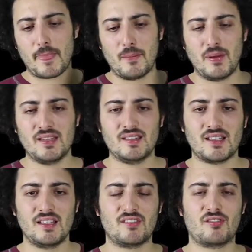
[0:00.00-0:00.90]

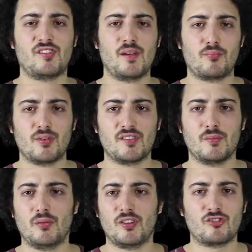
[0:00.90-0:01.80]
Basically, it's the same
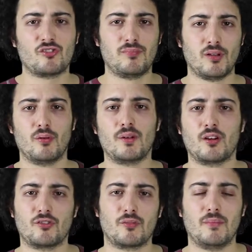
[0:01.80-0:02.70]
principle, it's just blown
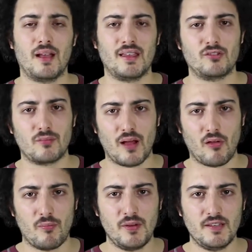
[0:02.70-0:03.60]
on in your
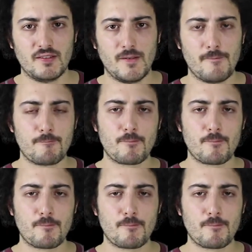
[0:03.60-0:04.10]
mouthpiece.